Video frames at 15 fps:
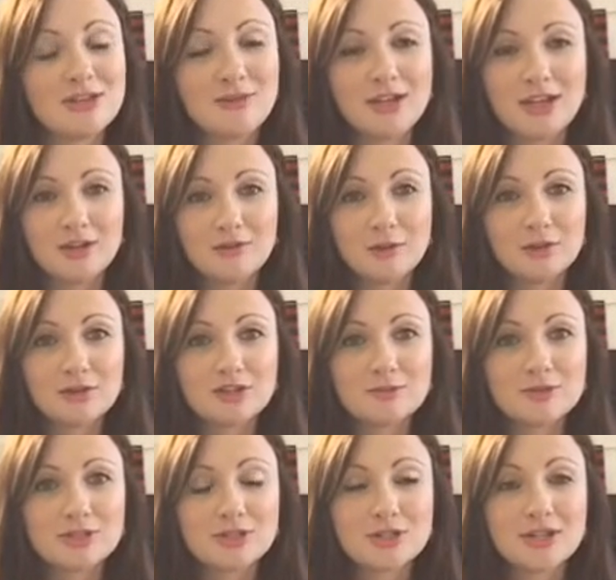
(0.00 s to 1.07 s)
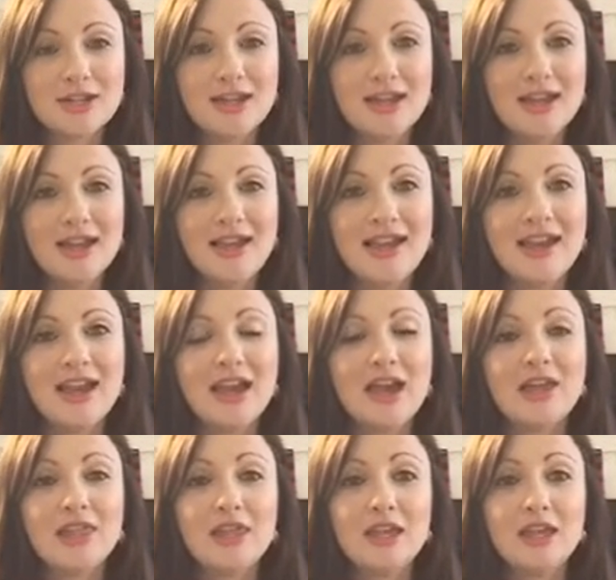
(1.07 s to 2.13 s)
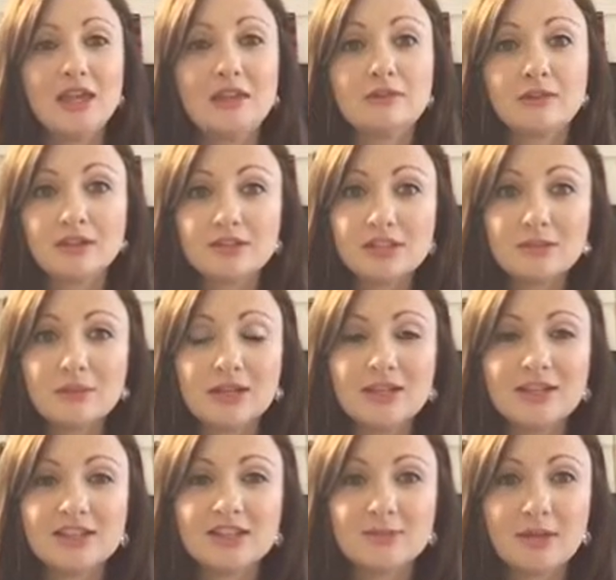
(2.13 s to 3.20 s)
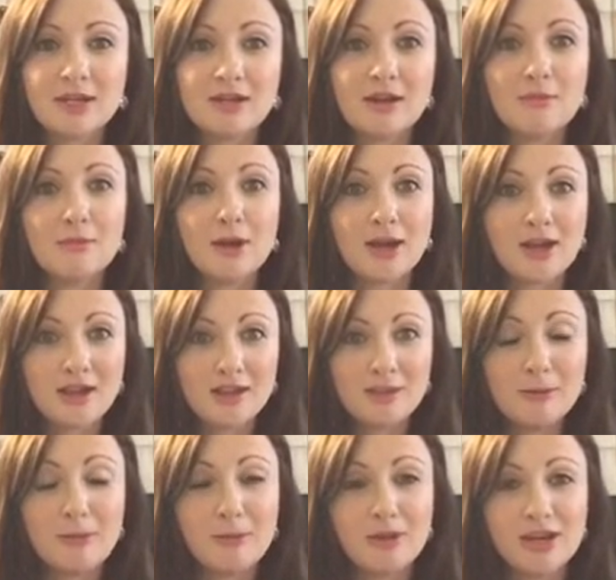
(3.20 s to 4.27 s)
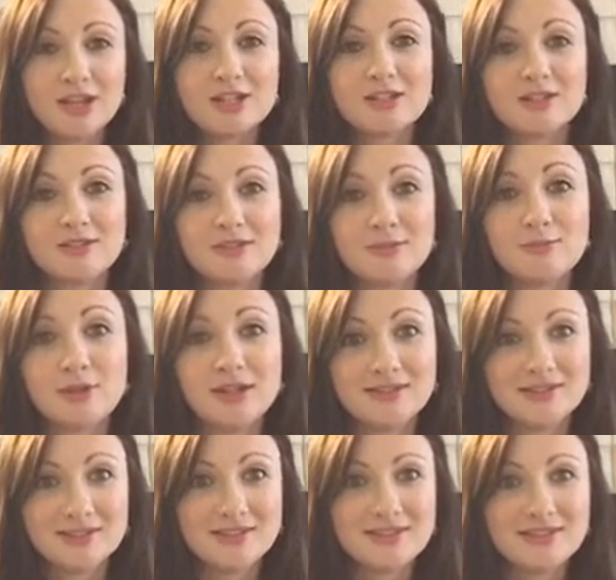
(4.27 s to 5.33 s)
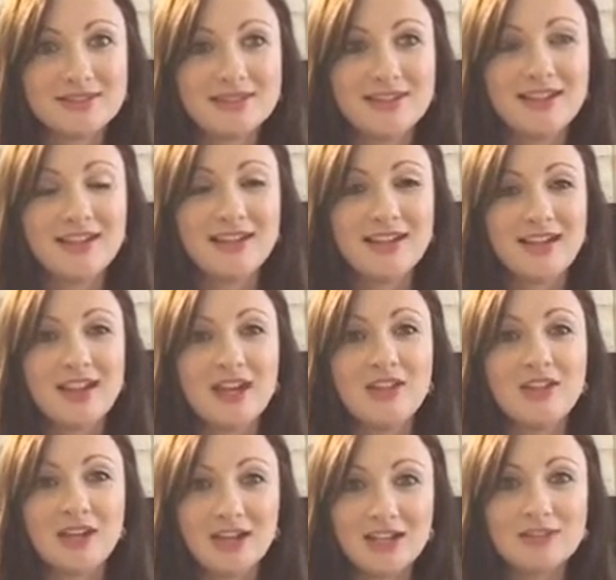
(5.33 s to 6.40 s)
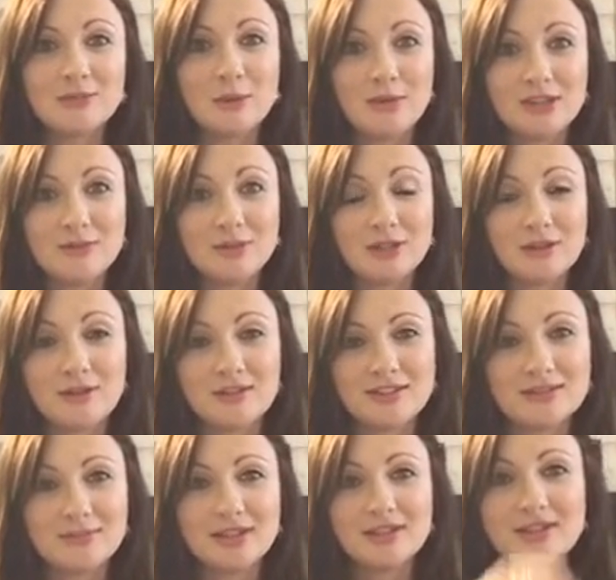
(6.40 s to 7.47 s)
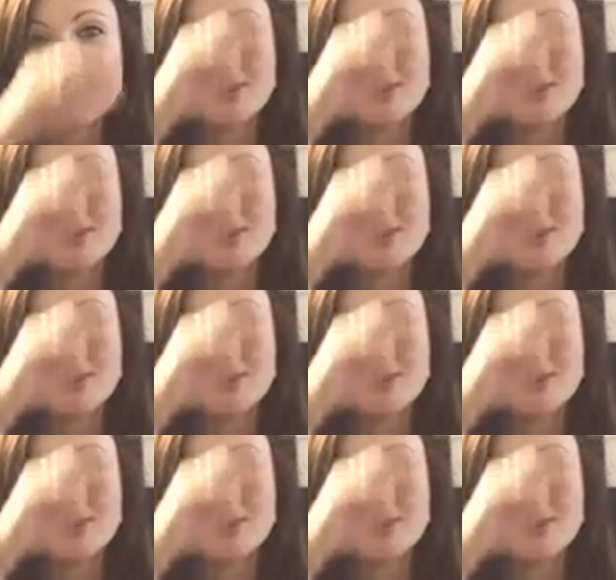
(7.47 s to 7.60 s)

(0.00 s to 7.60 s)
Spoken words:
We get a real Christmas tree, and then the rest of the money is spent on buying the people that I just listed presents, and that is what we spend on Christmas.